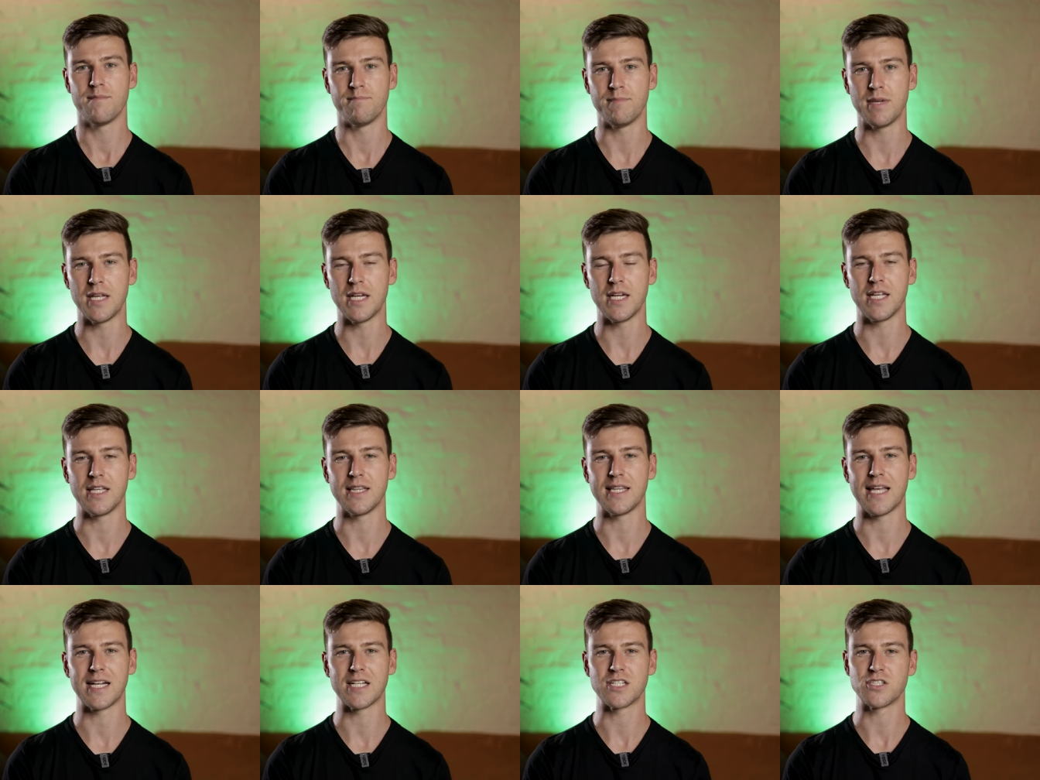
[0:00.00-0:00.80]

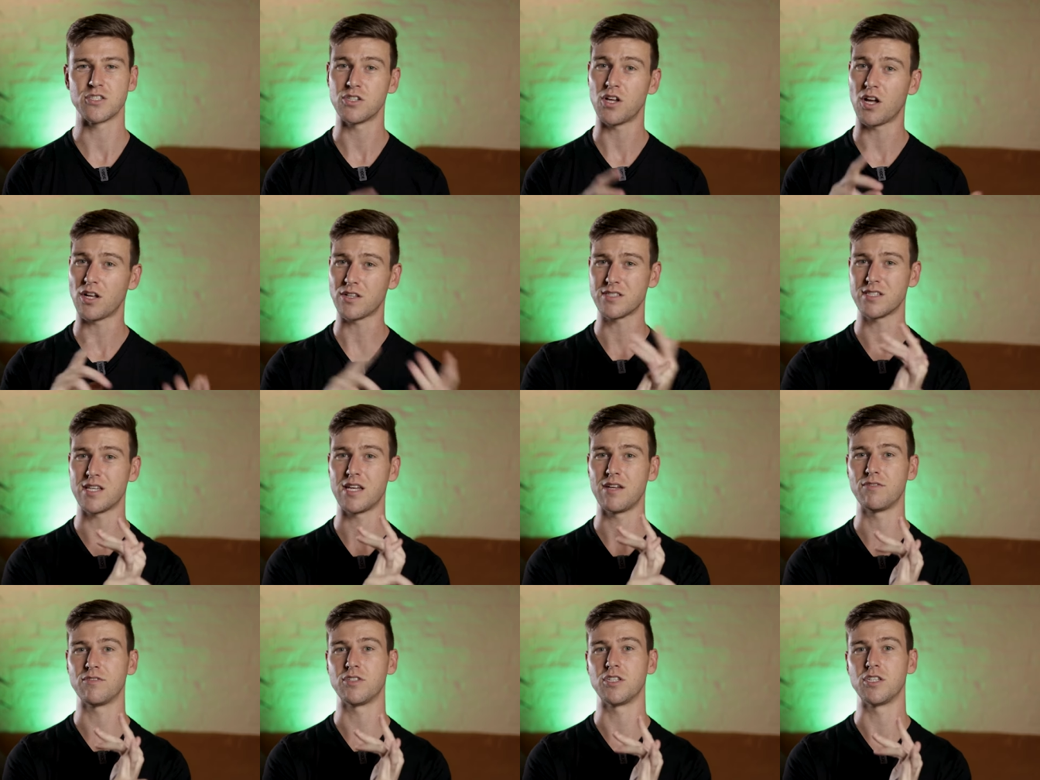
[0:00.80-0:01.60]
meaning that it's not
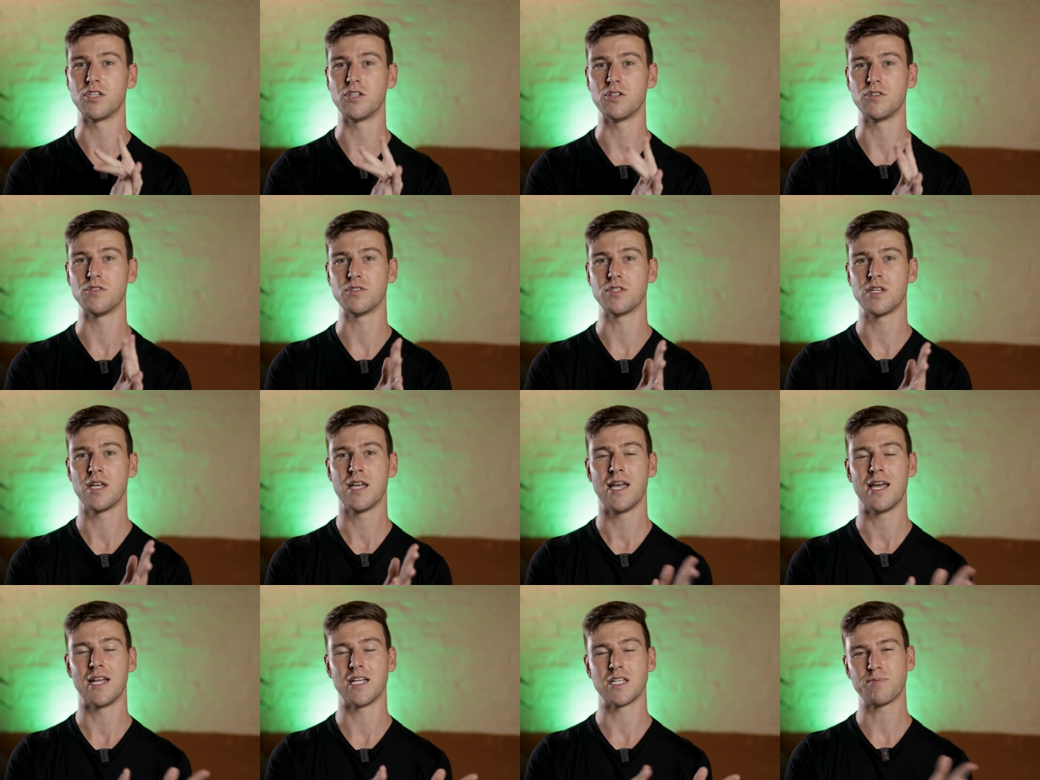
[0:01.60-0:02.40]
safe to
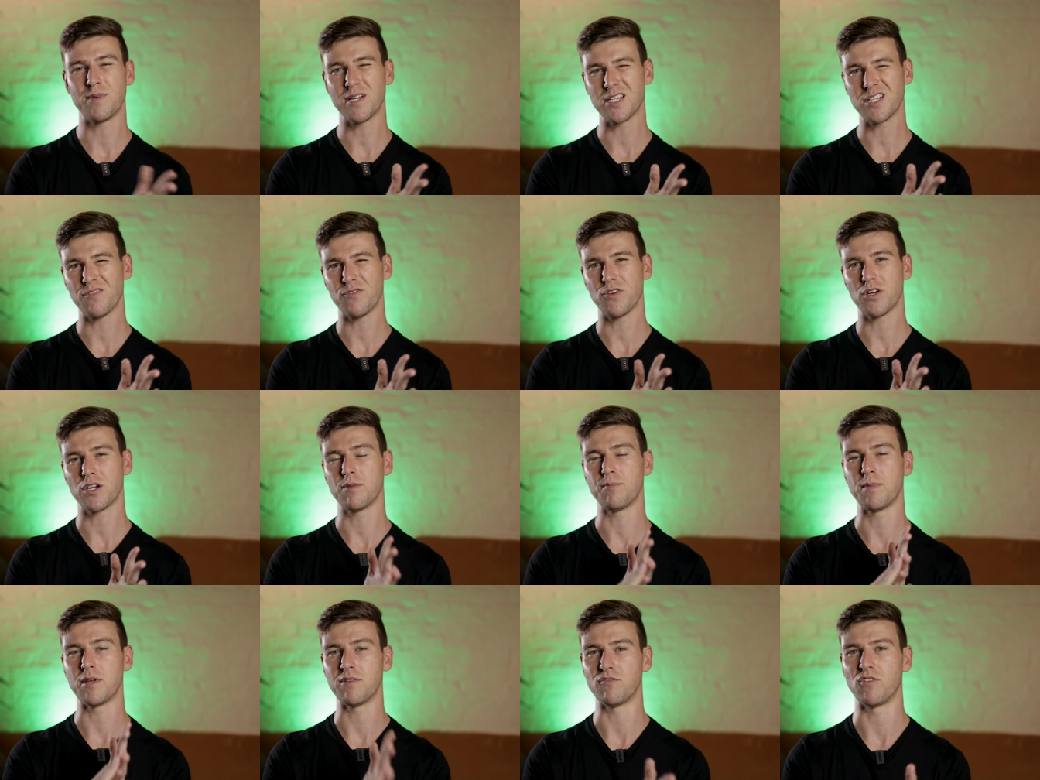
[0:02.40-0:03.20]
use, especially if you're
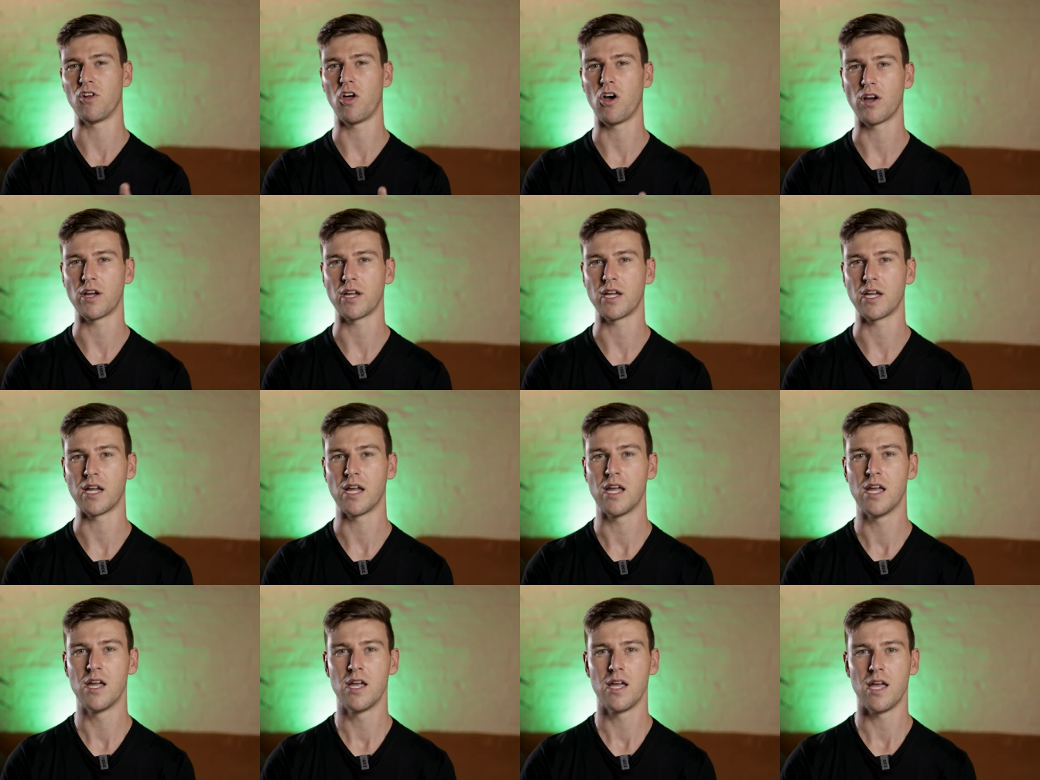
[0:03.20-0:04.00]
gonna be
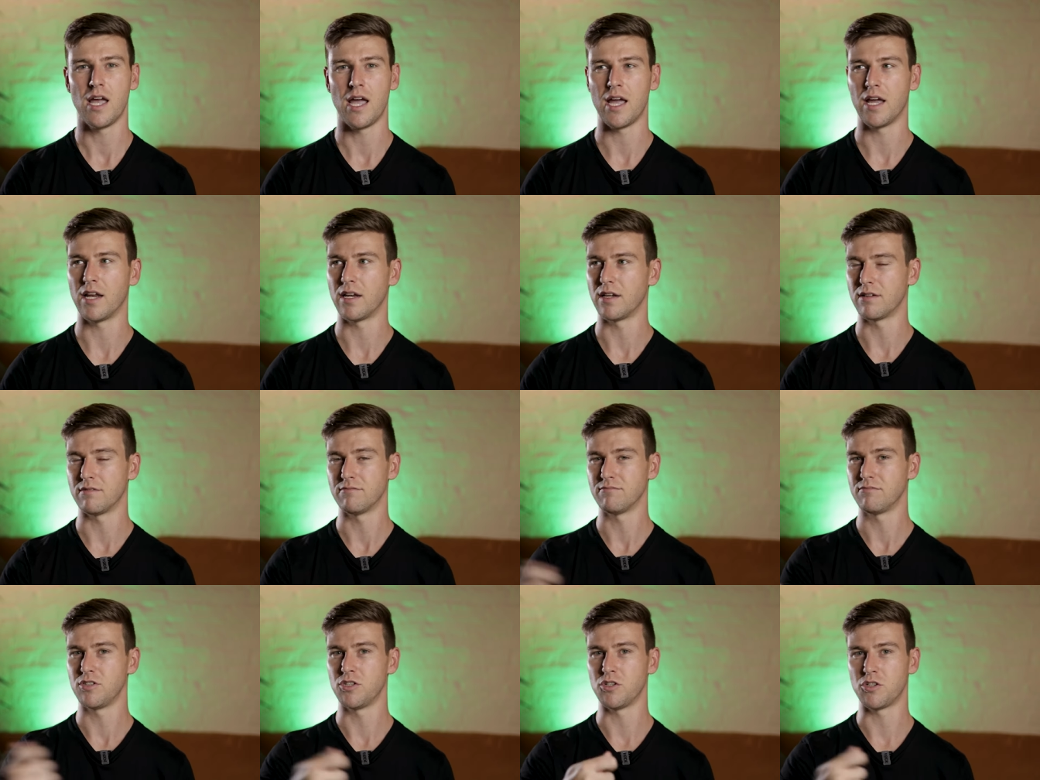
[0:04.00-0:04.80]
vlogging and
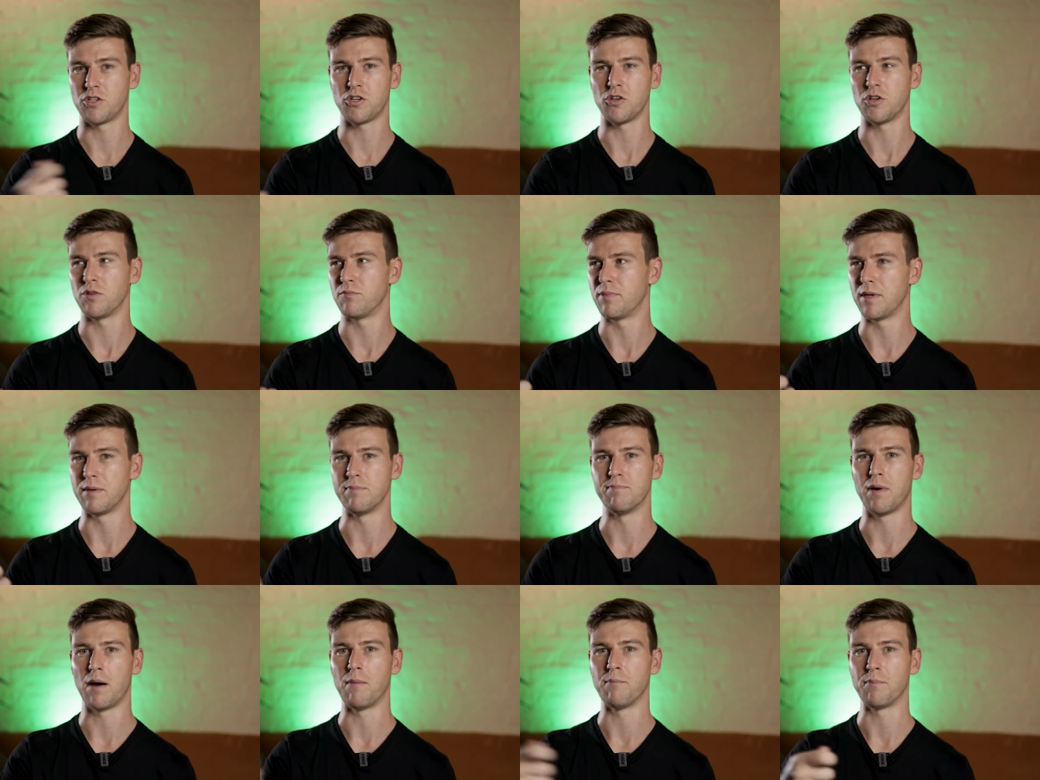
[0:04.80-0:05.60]
you could be
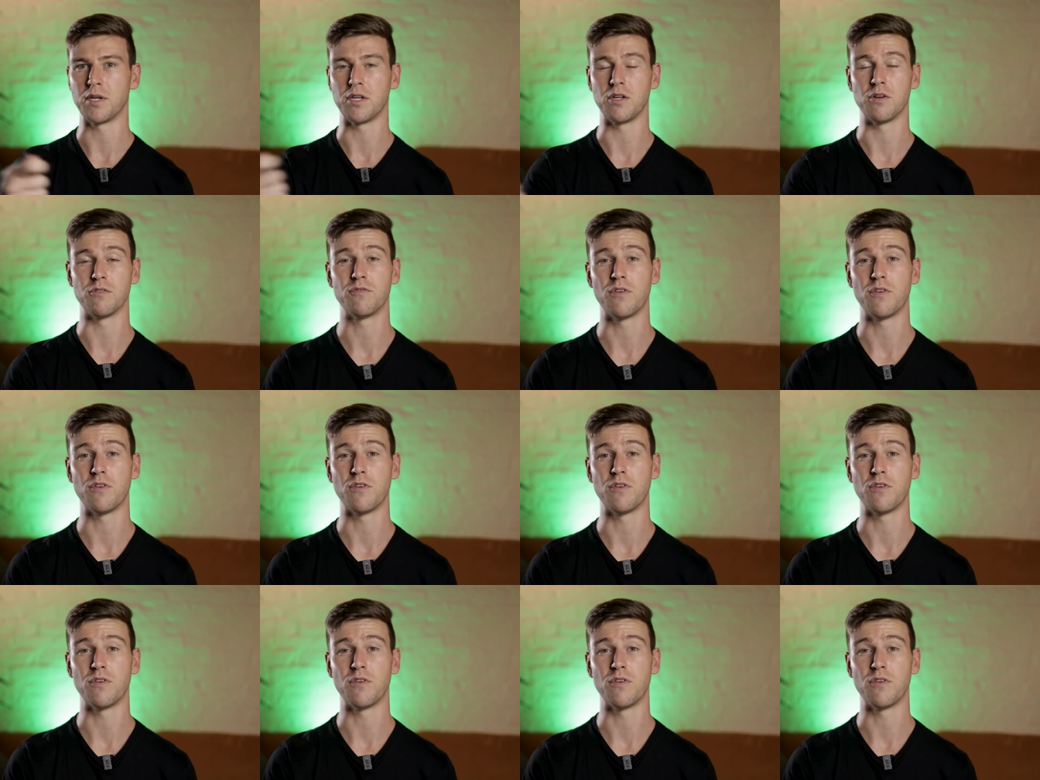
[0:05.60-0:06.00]
bumping your